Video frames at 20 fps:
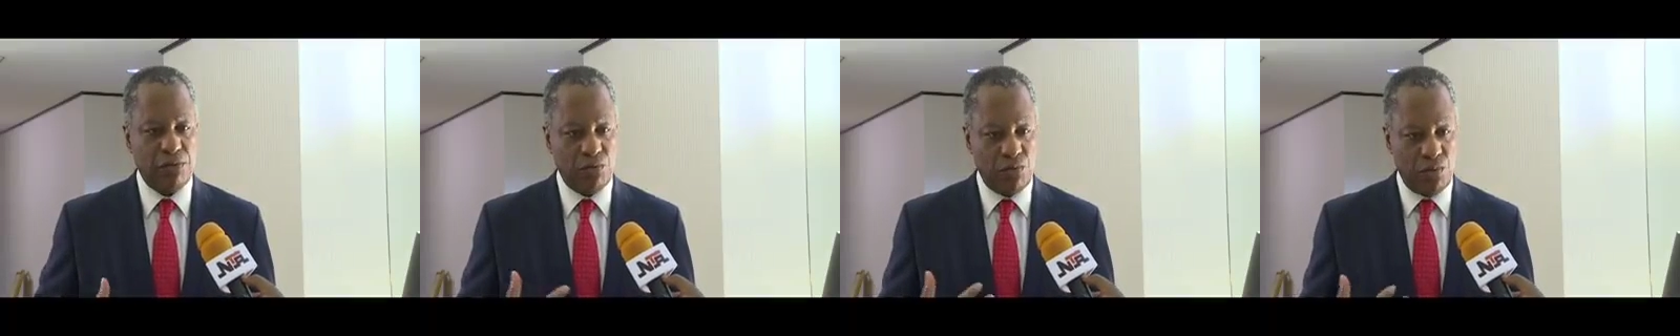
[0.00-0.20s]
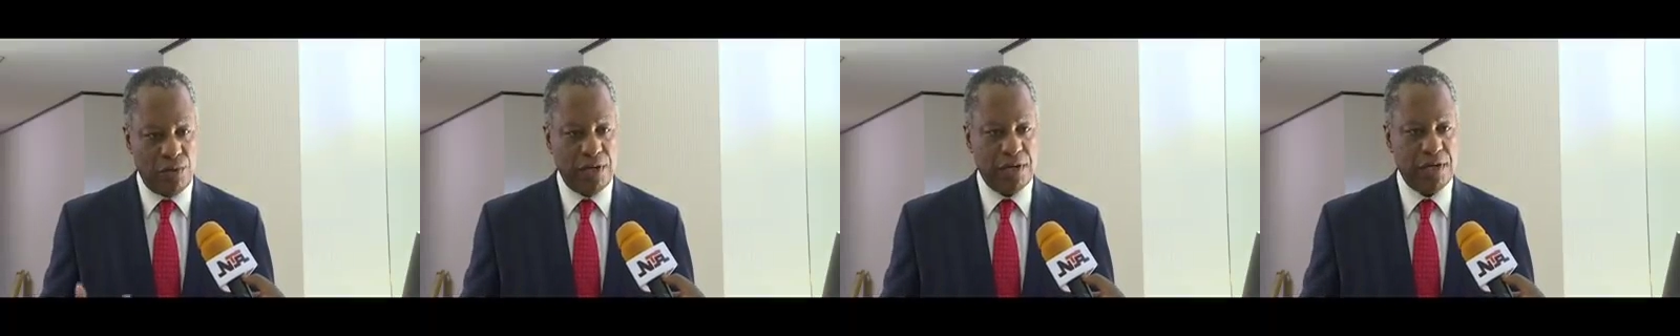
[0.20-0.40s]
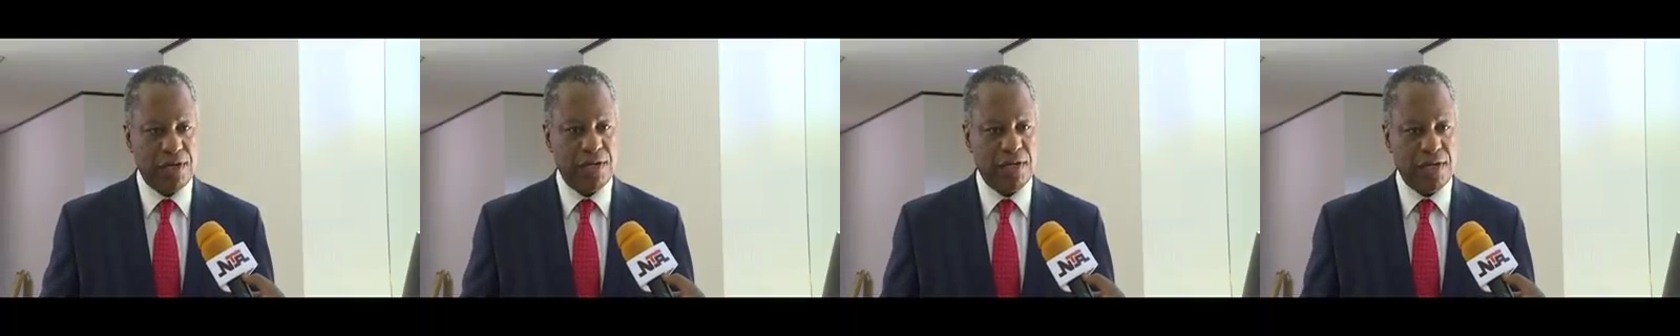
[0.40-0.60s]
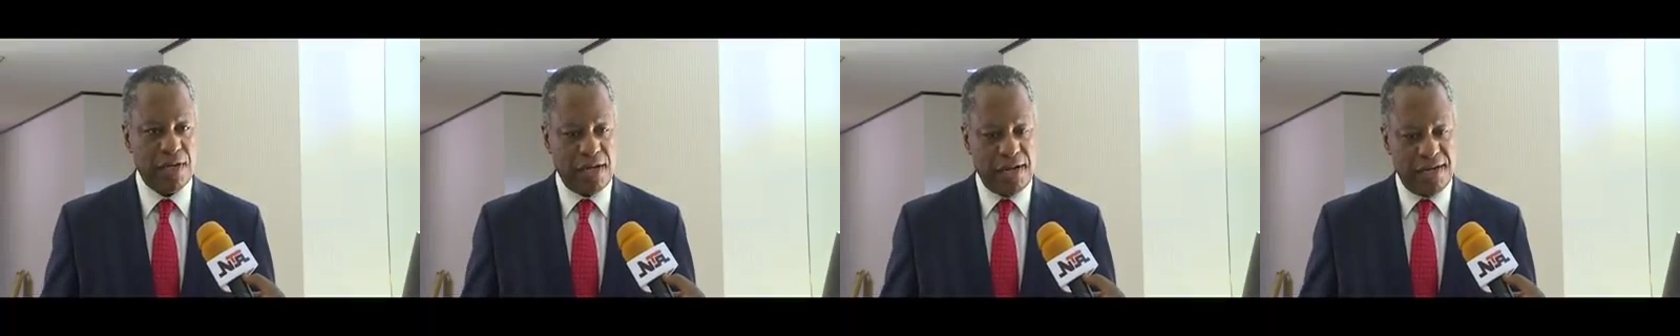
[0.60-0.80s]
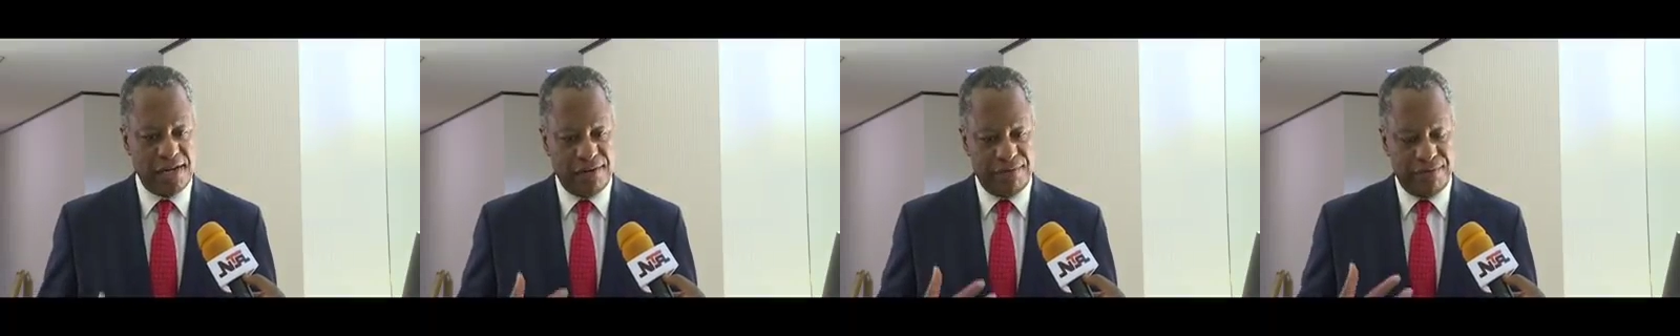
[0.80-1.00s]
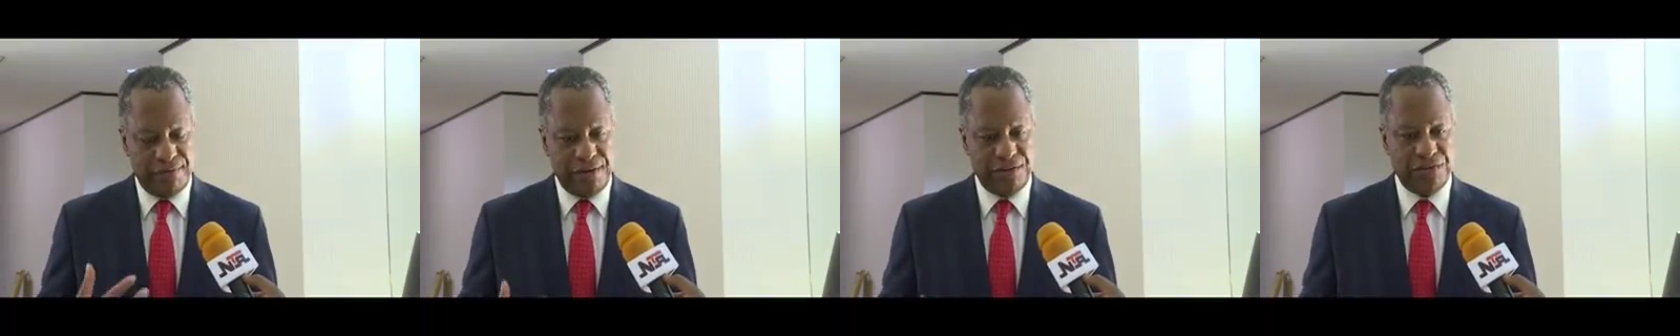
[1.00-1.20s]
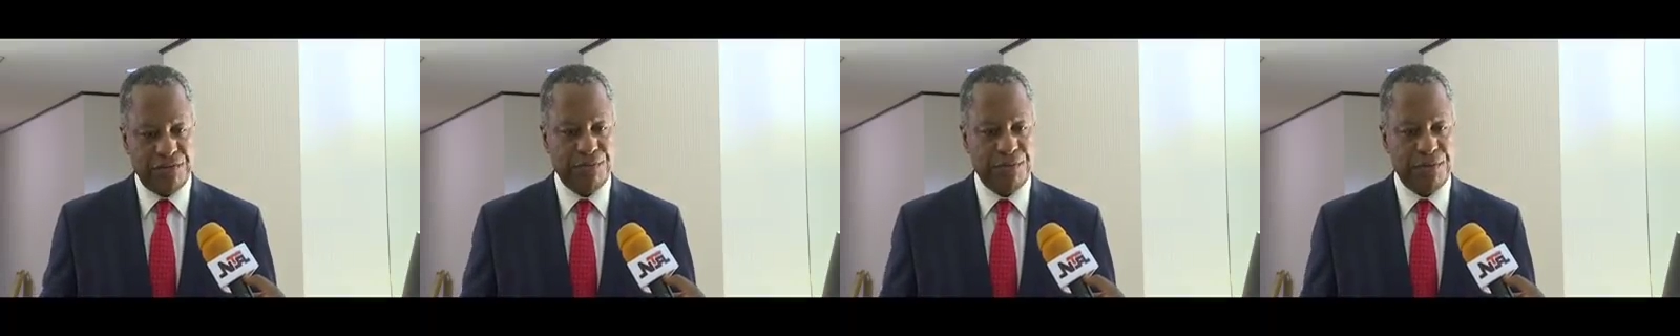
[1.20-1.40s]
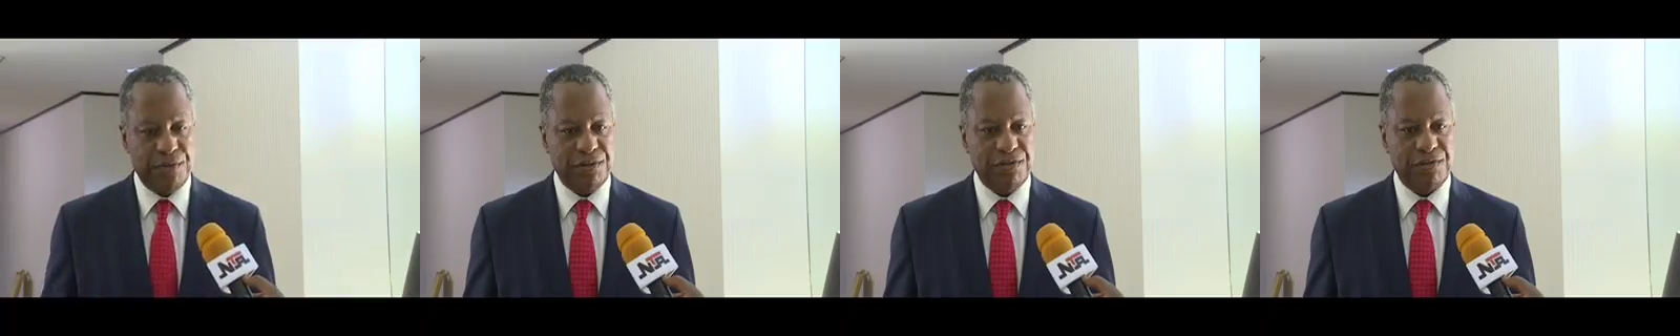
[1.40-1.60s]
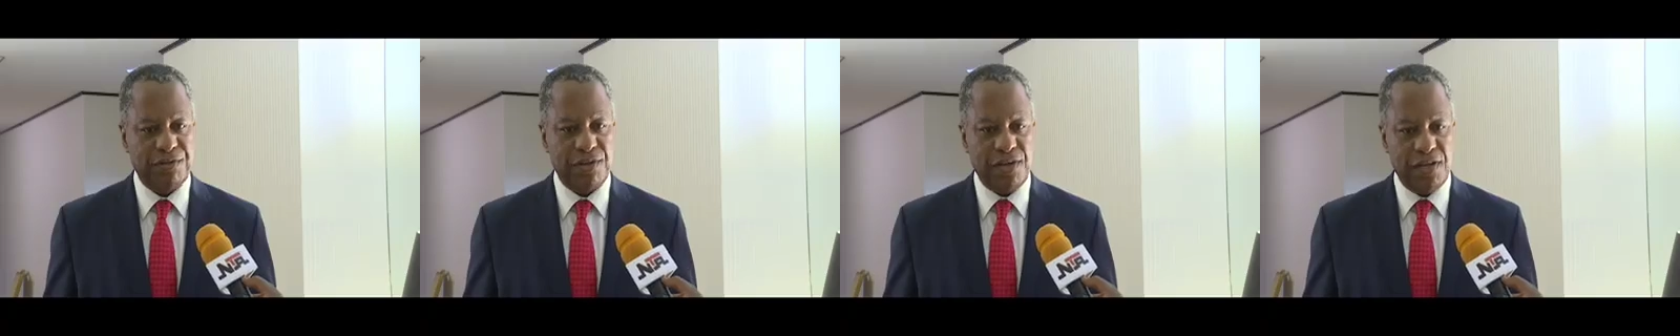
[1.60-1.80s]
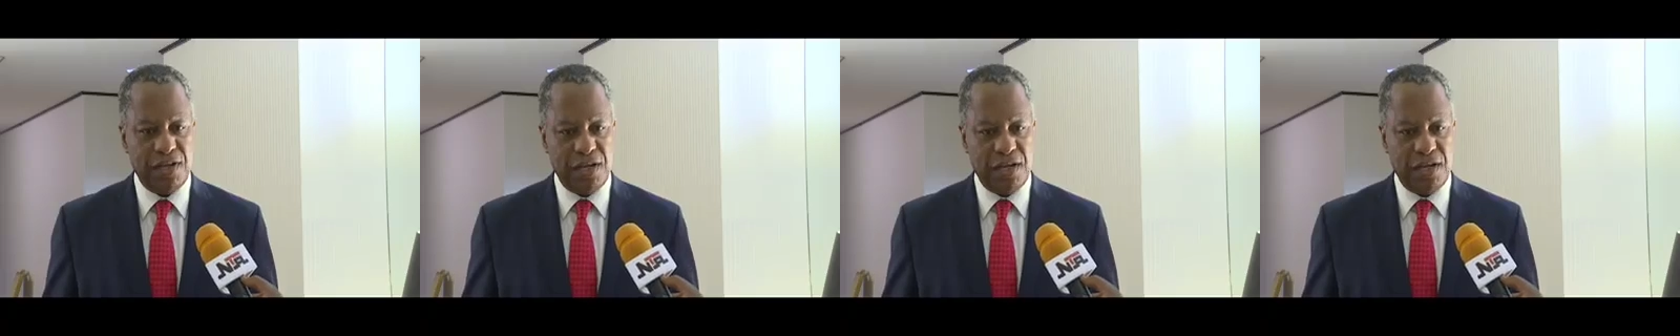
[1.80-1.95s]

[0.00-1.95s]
of work and investment